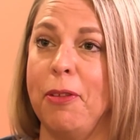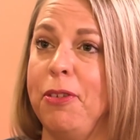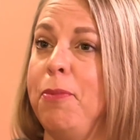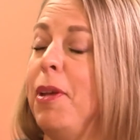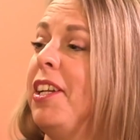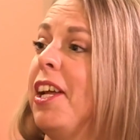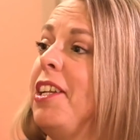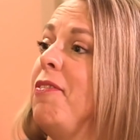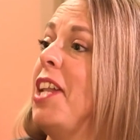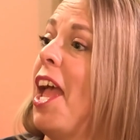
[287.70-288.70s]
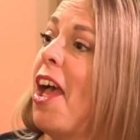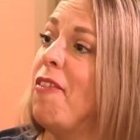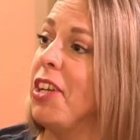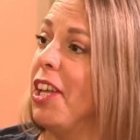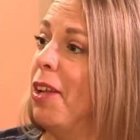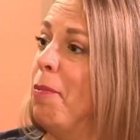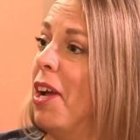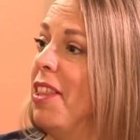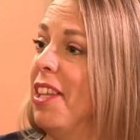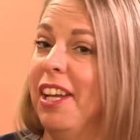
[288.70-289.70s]
you may not even have a kid
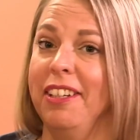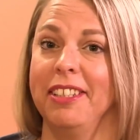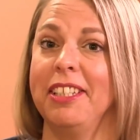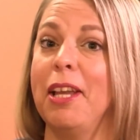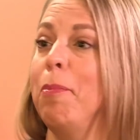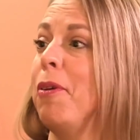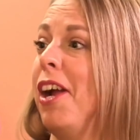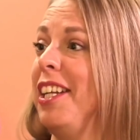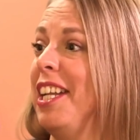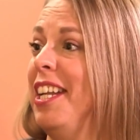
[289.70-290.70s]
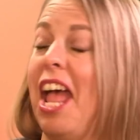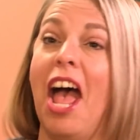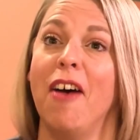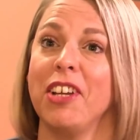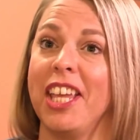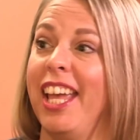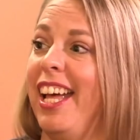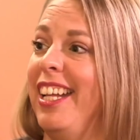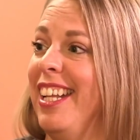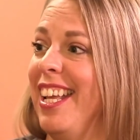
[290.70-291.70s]
by then, get pregnant, have a
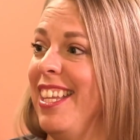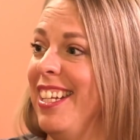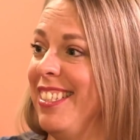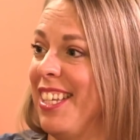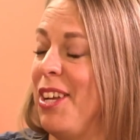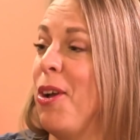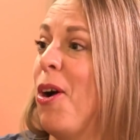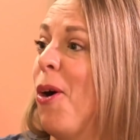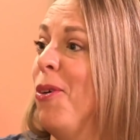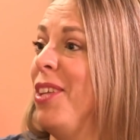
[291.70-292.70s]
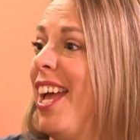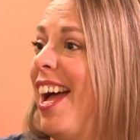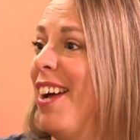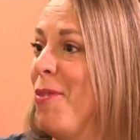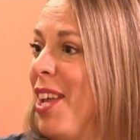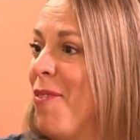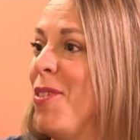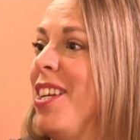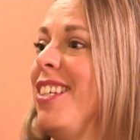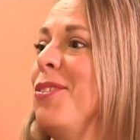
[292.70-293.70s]
kid, and then it's like, oh yeah, we have
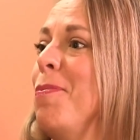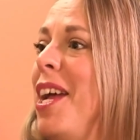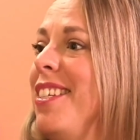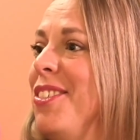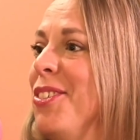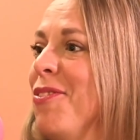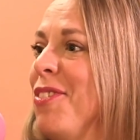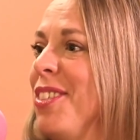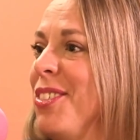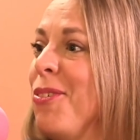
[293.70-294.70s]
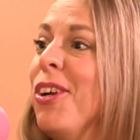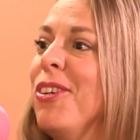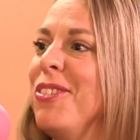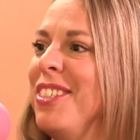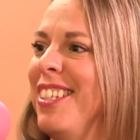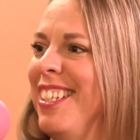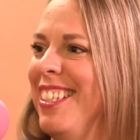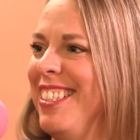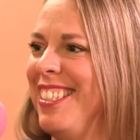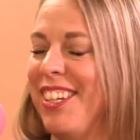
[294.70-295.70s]
one extra passenger for this cruise.
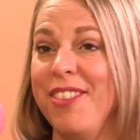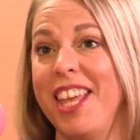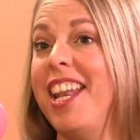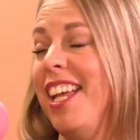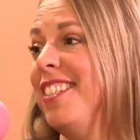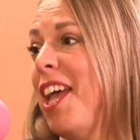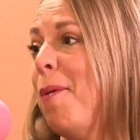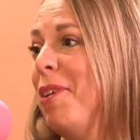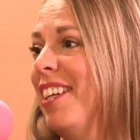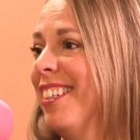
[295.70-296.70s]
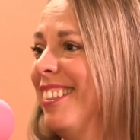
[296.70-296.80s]
So that has happened.